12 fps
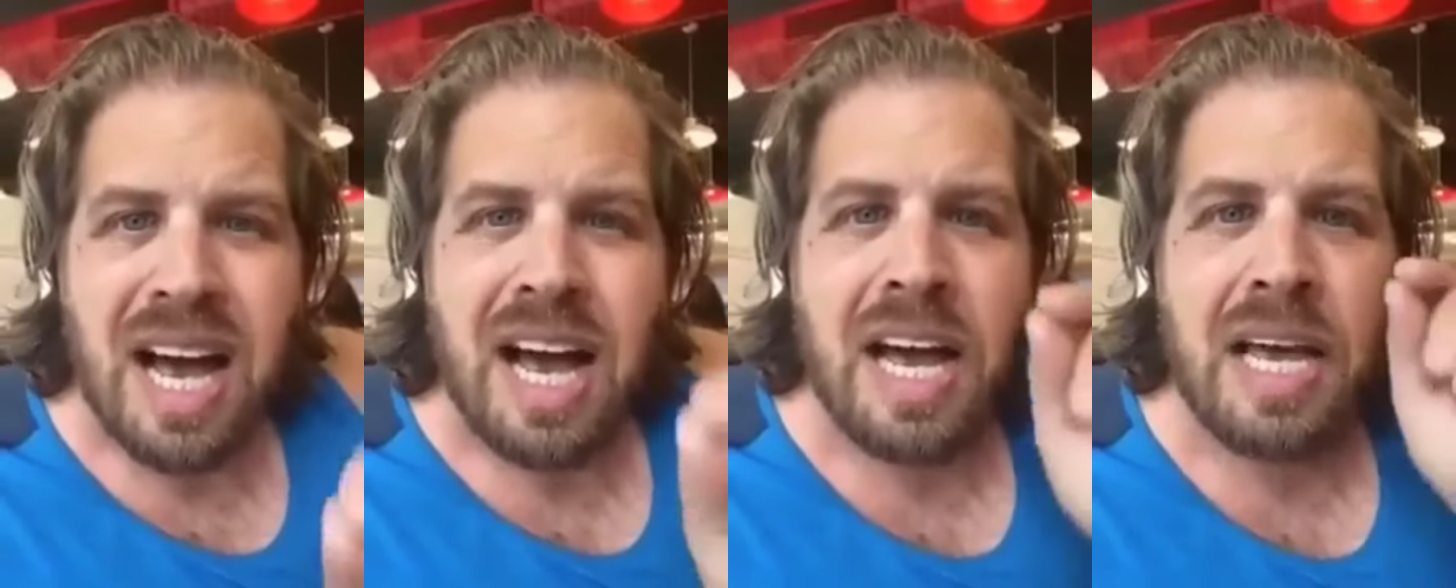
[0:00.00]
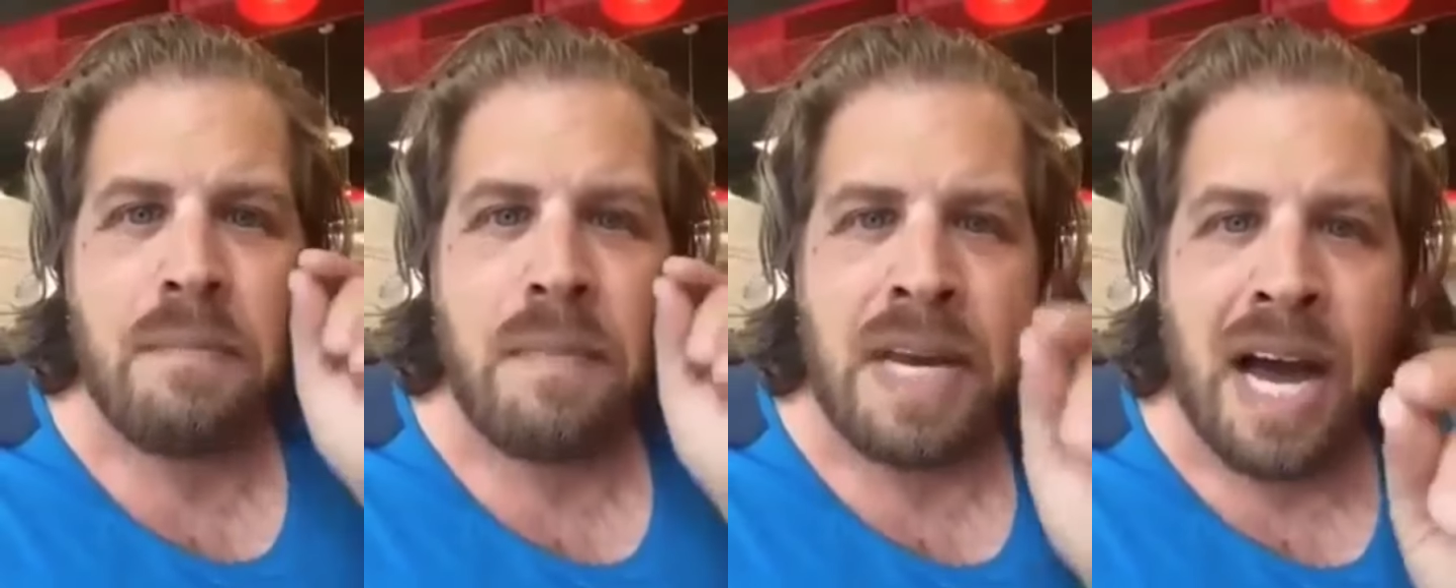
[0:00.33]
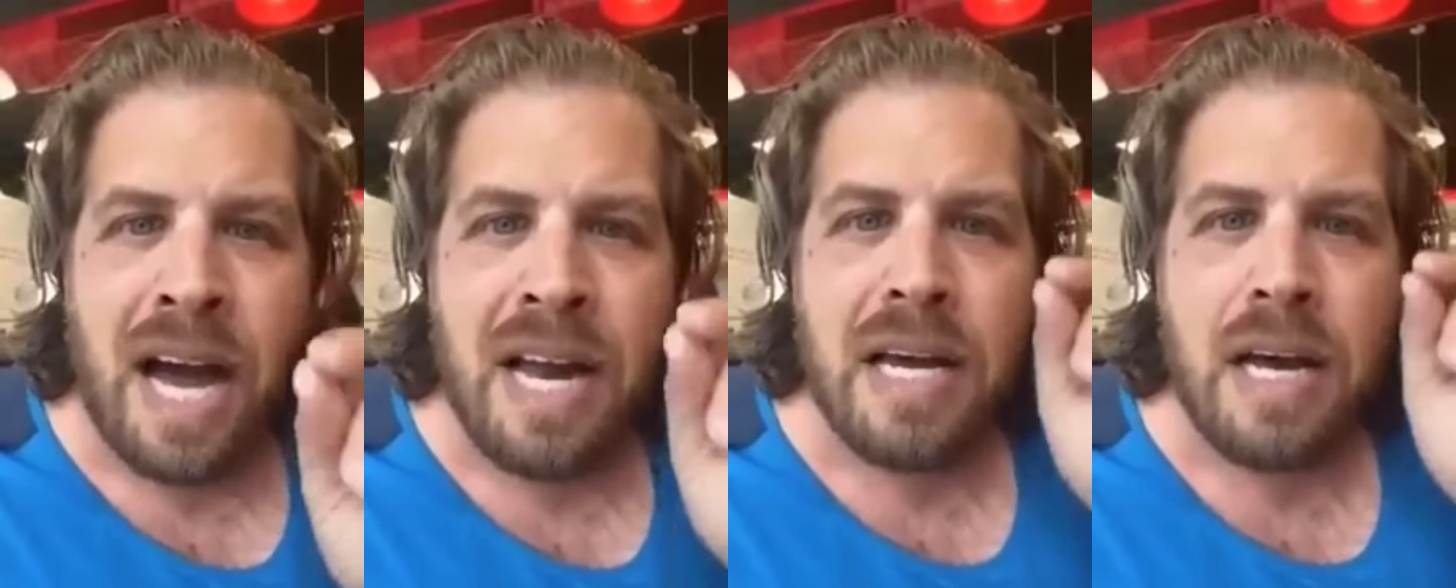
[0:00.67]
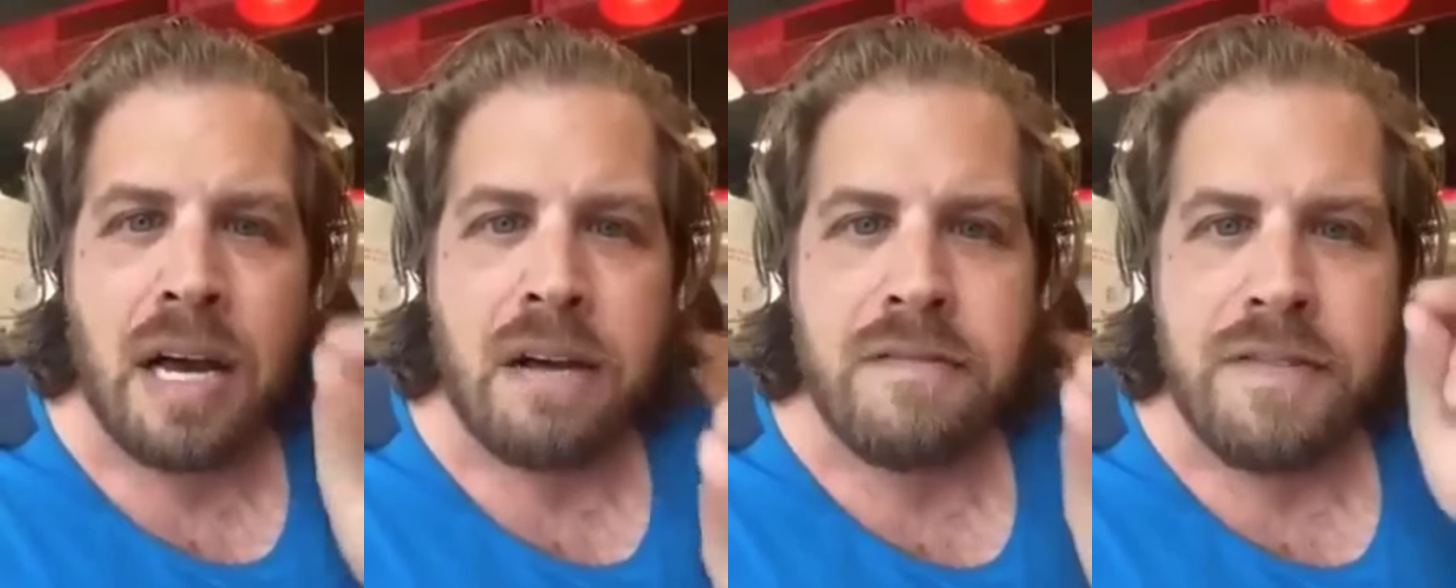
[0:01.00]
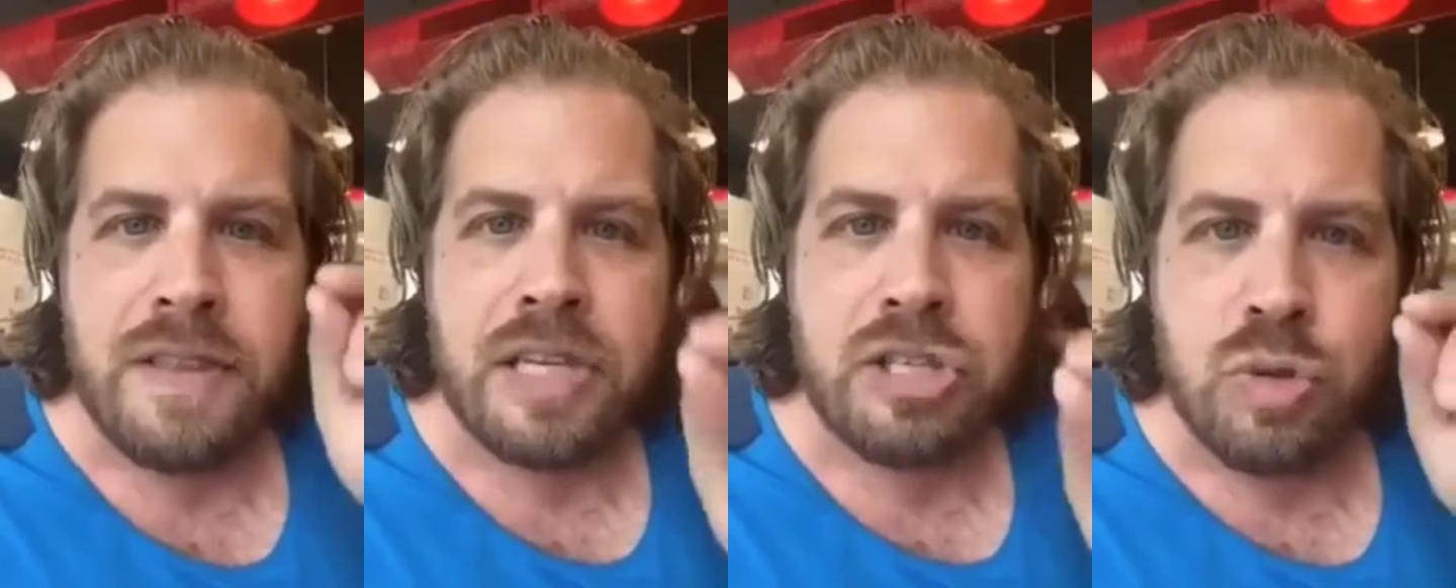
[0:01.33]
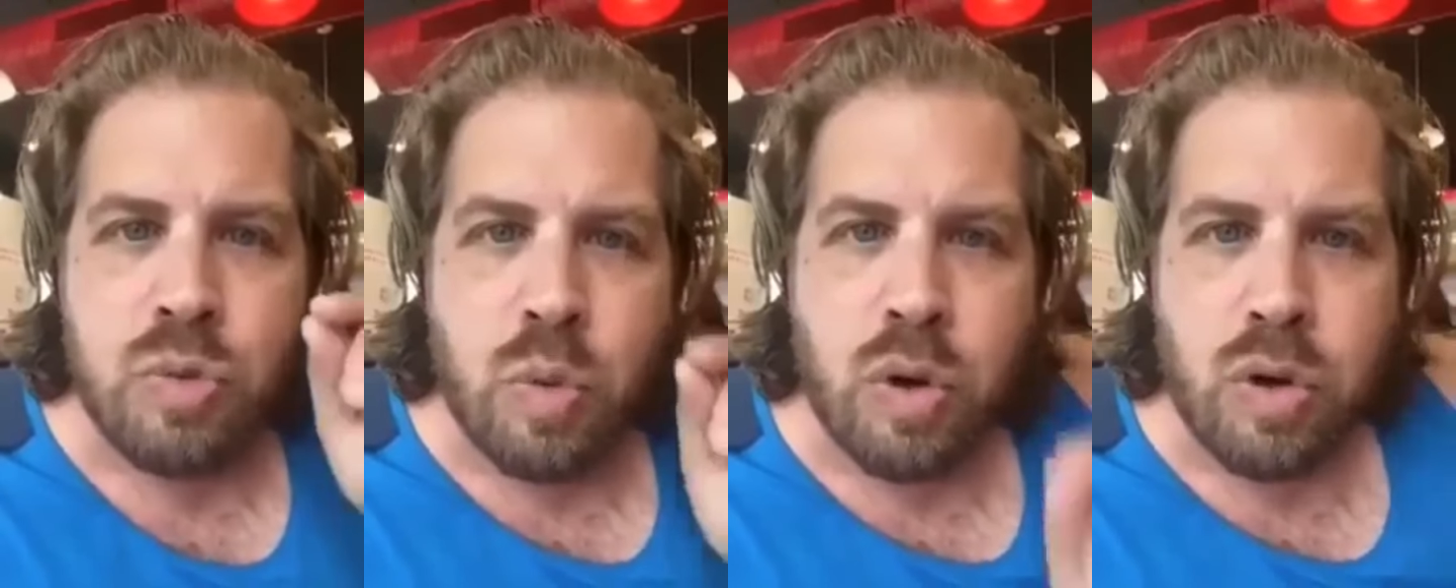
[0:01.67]
I am not of
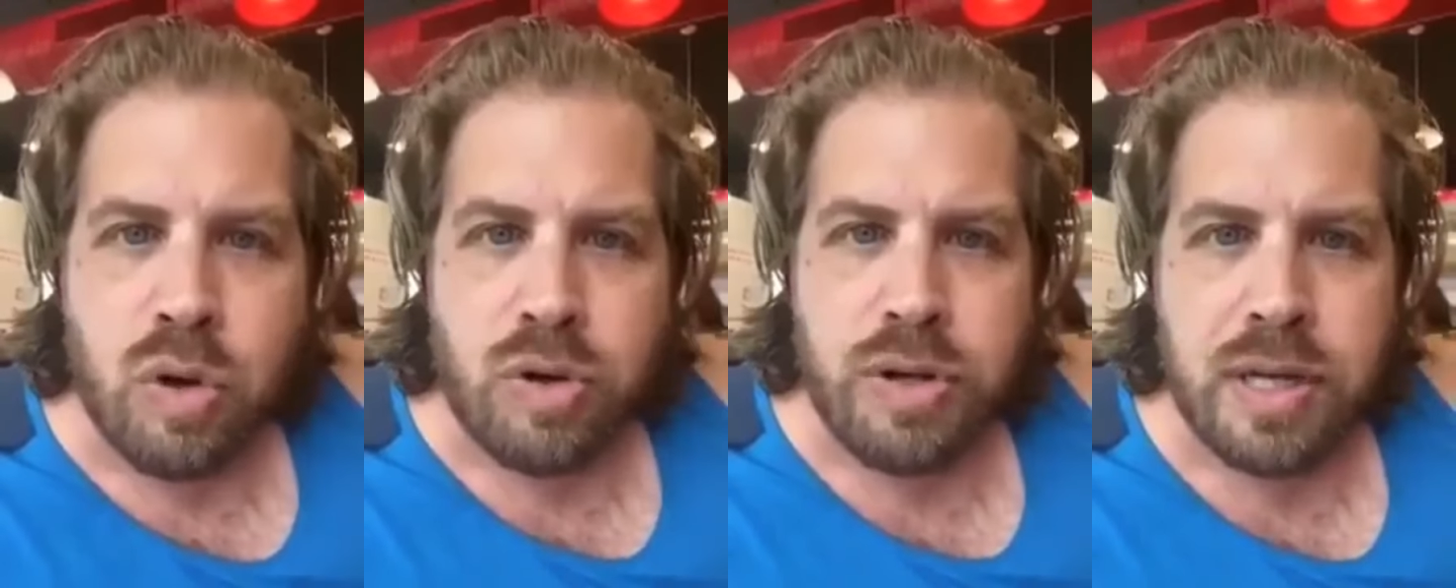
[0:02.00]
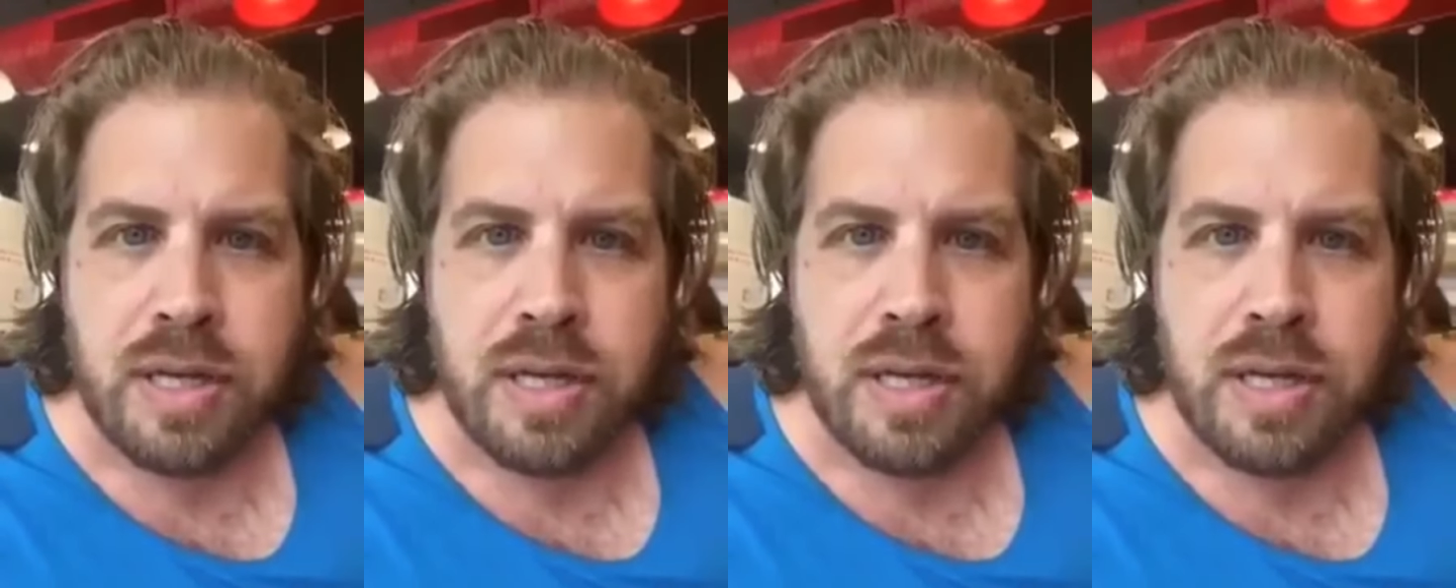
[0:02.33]
this world.